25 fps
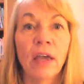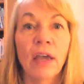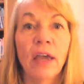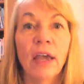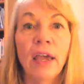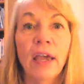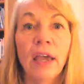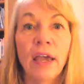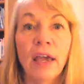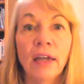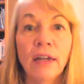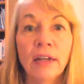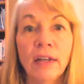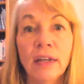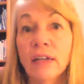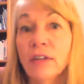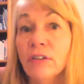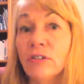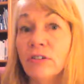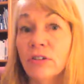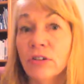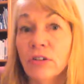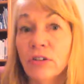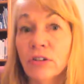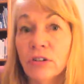and
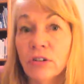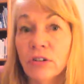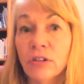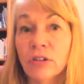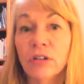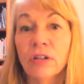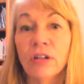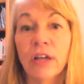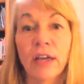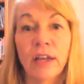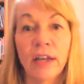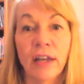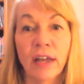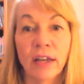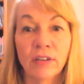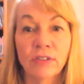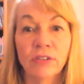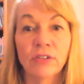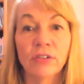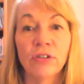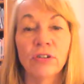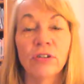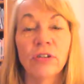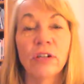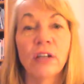internal and
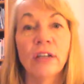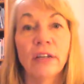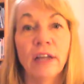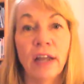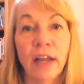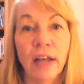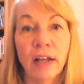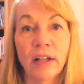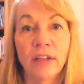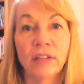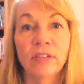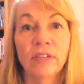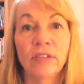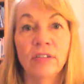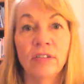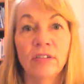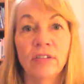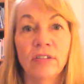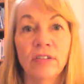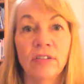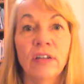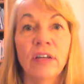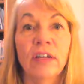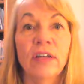external analysis